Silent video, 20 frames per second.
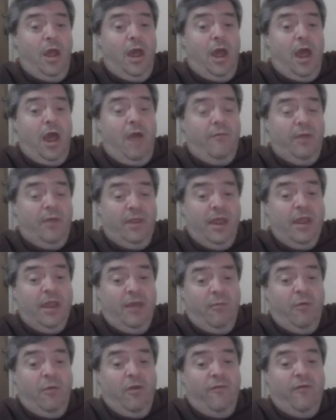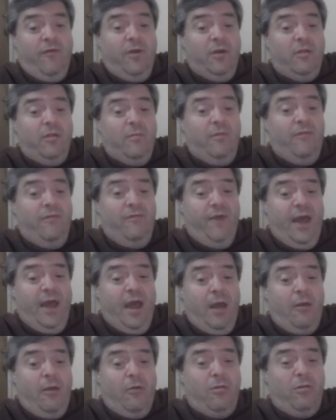And they did give me a refund. To be
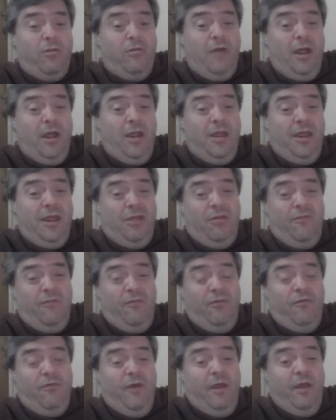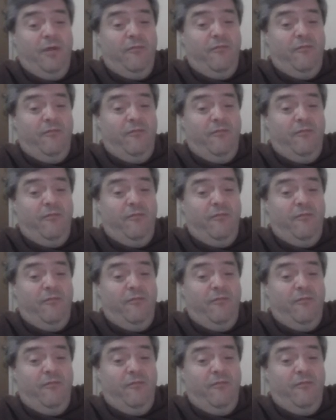fair, I'm not trying to fix too much rain,